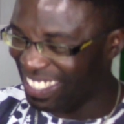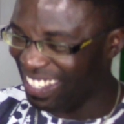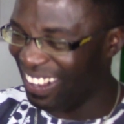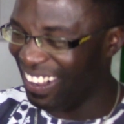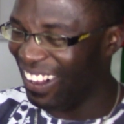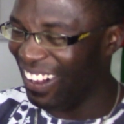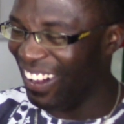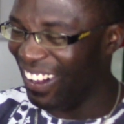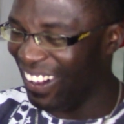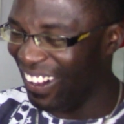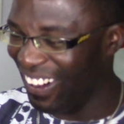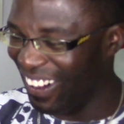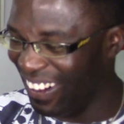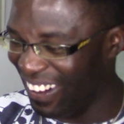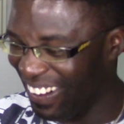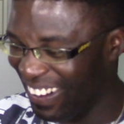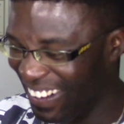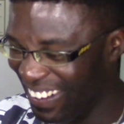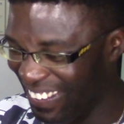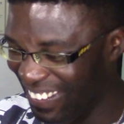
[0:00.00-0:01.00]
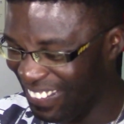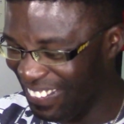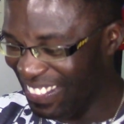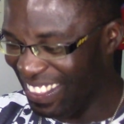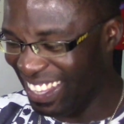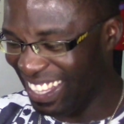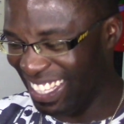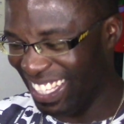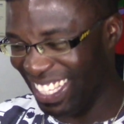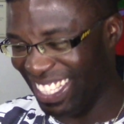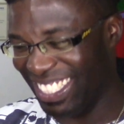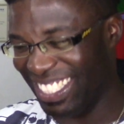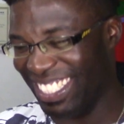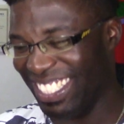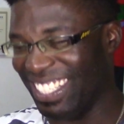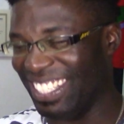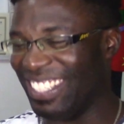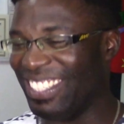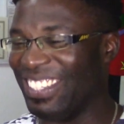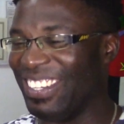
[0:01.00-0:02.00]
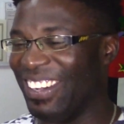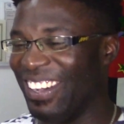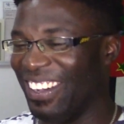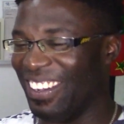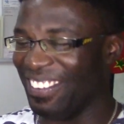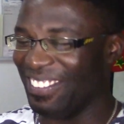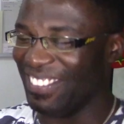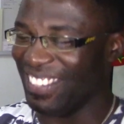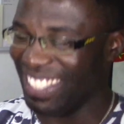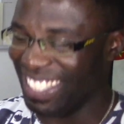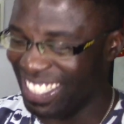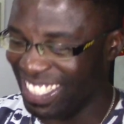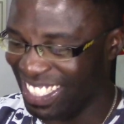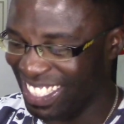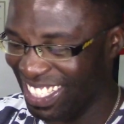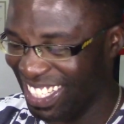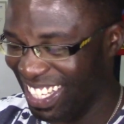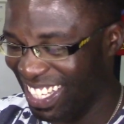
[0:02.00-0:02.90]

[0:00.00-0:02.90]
Oh, this is adorable.